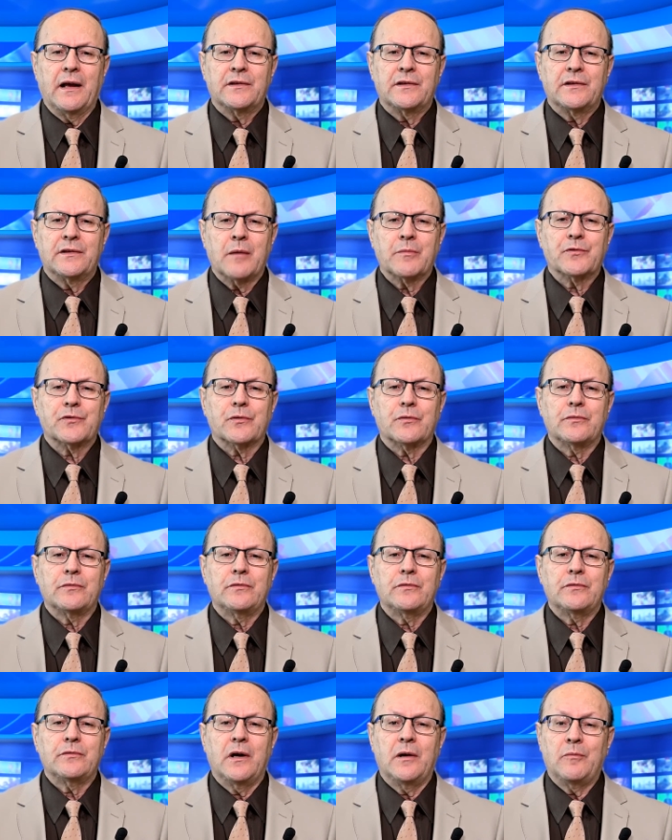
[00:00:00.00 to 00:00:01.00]

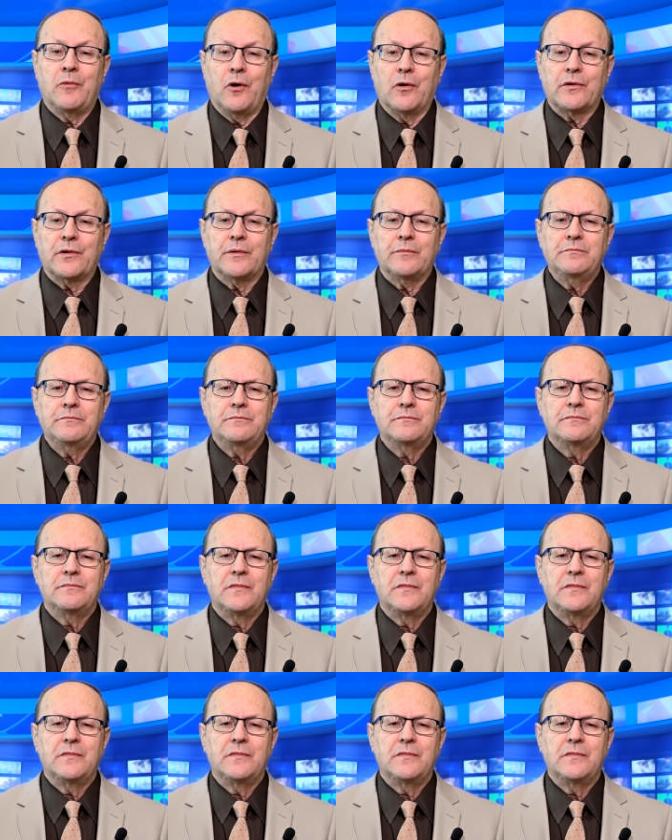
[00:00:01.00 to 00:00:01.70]
Trabzon among them,